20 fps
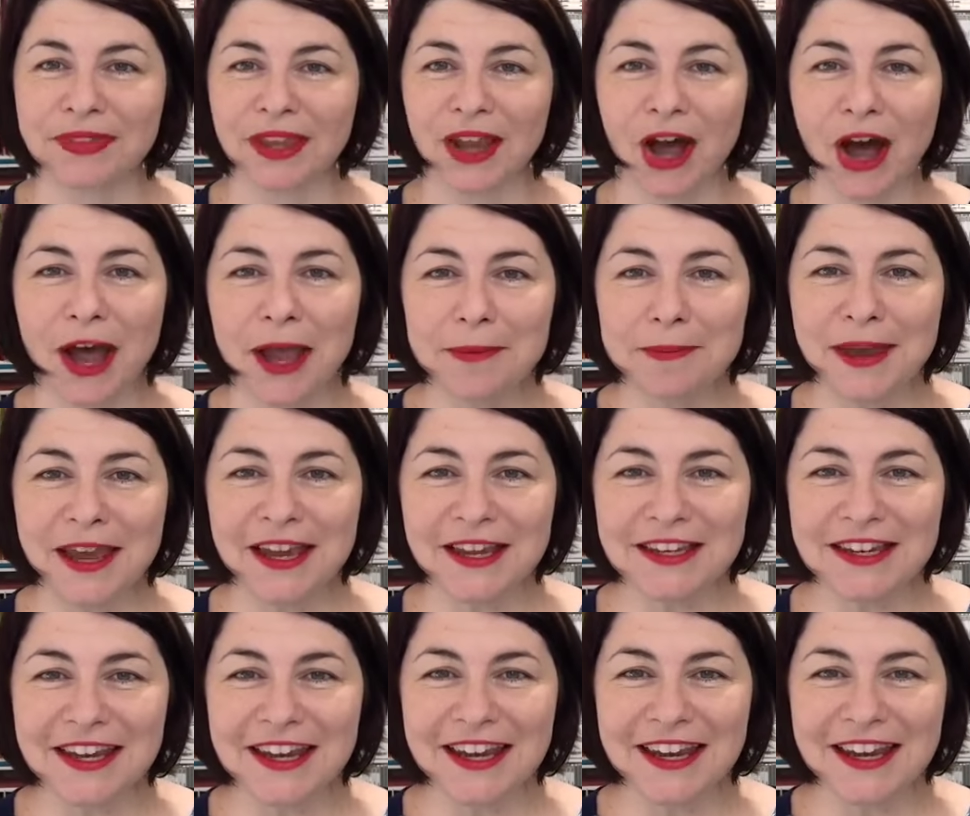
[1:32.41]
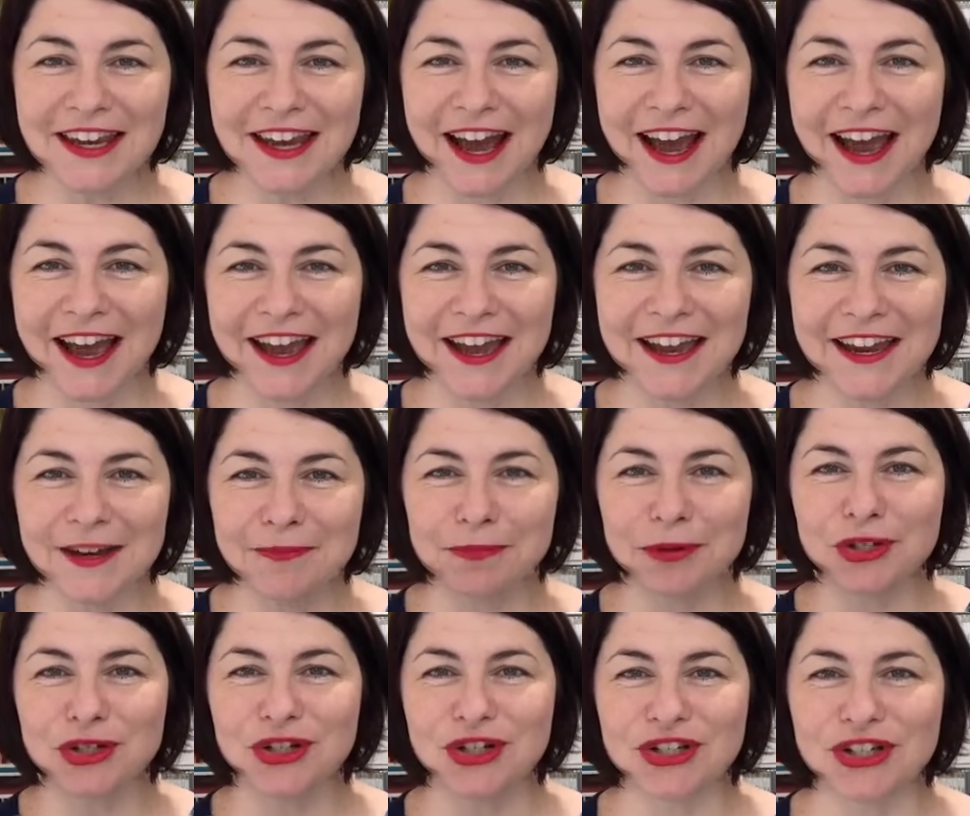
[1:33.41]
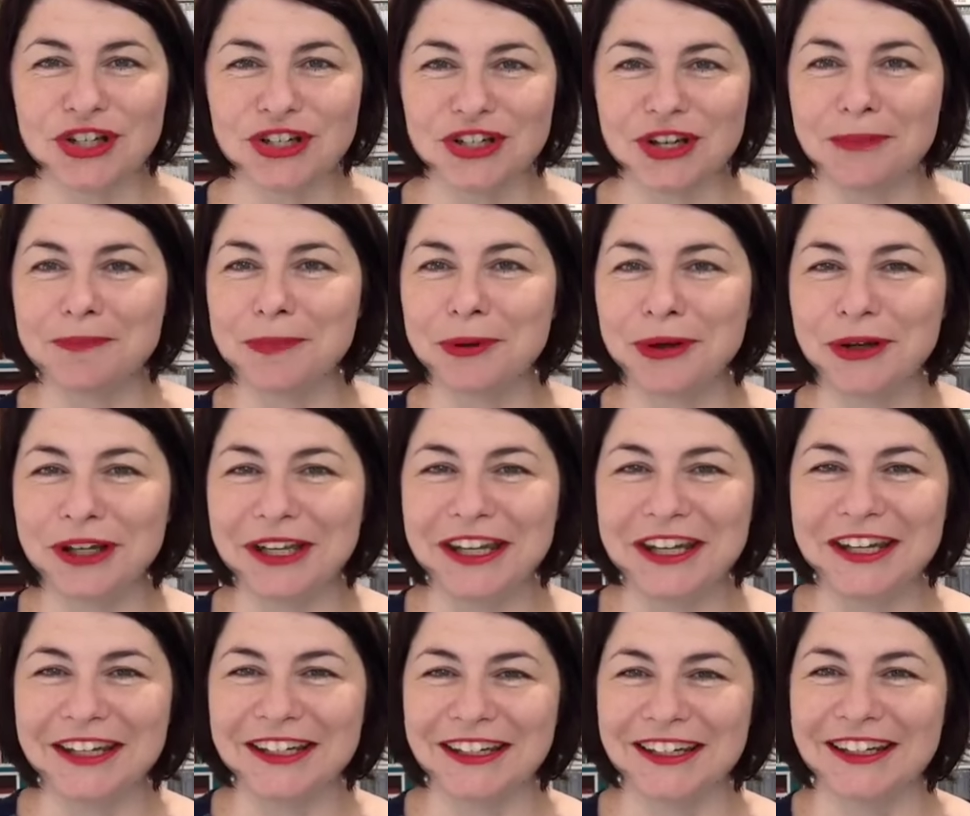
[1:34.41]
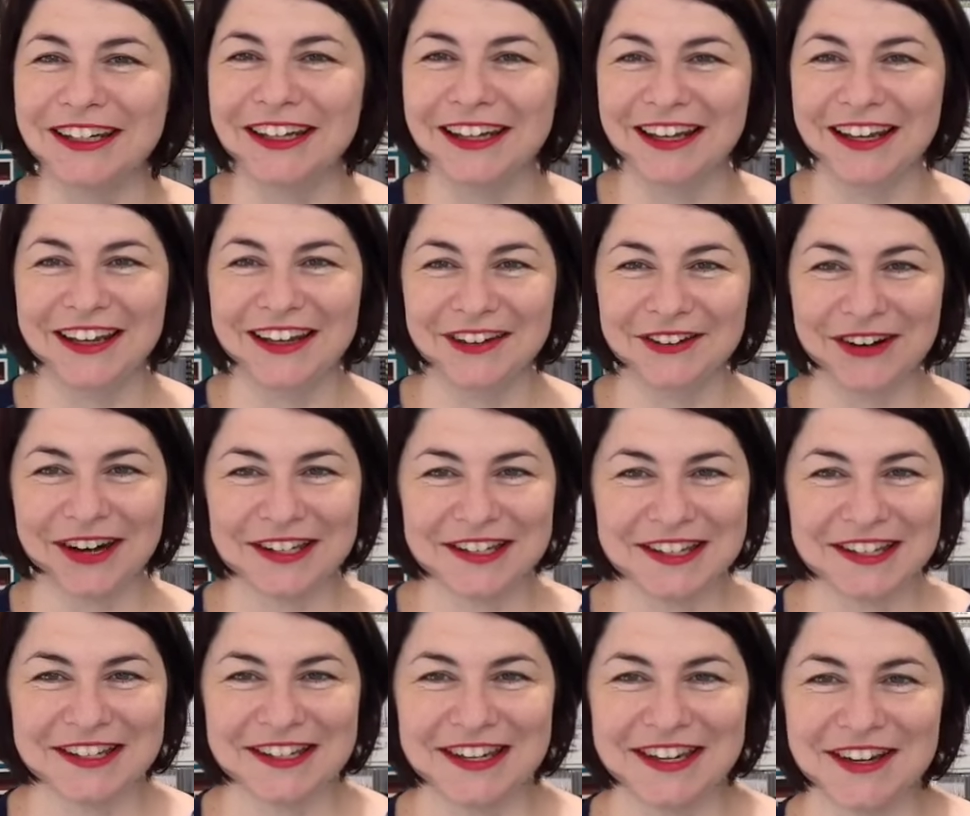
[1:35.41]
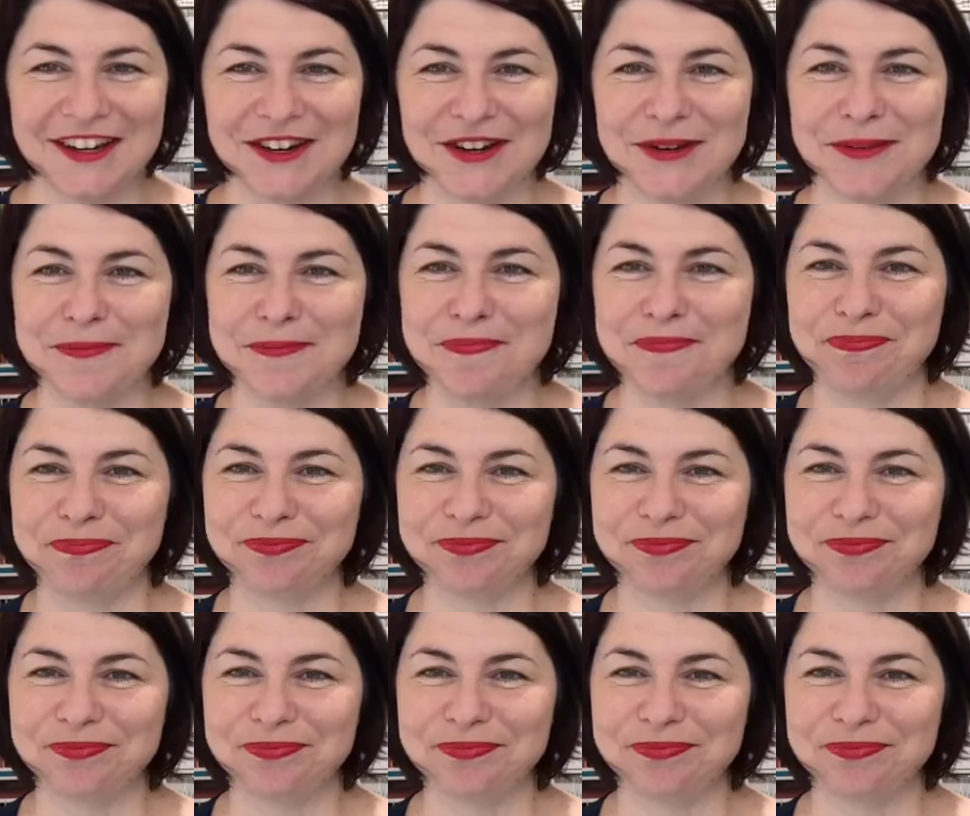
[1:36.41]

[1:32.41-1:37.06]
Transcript: Hi, Mandy. Hey, Patricia, jump on in. Great to see you.